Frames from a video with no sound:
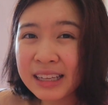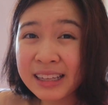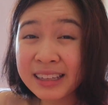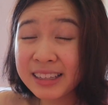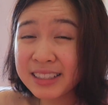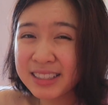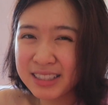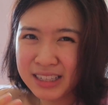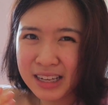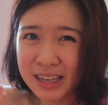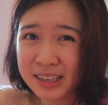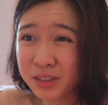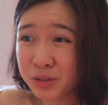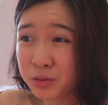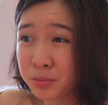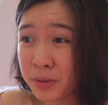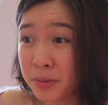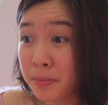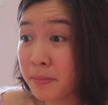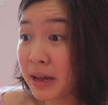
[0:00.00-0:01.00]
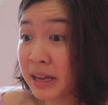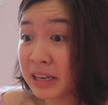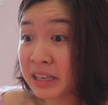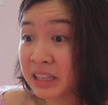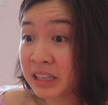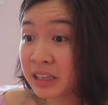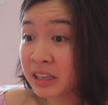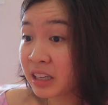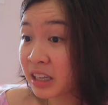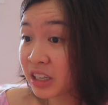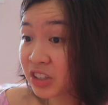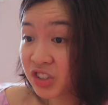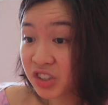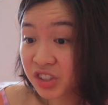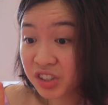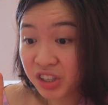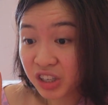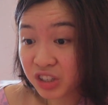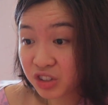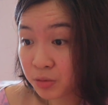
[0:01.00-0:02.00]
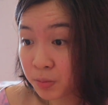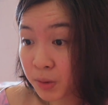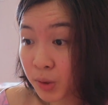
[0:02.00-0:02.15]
It doesn't have to be many, it just has to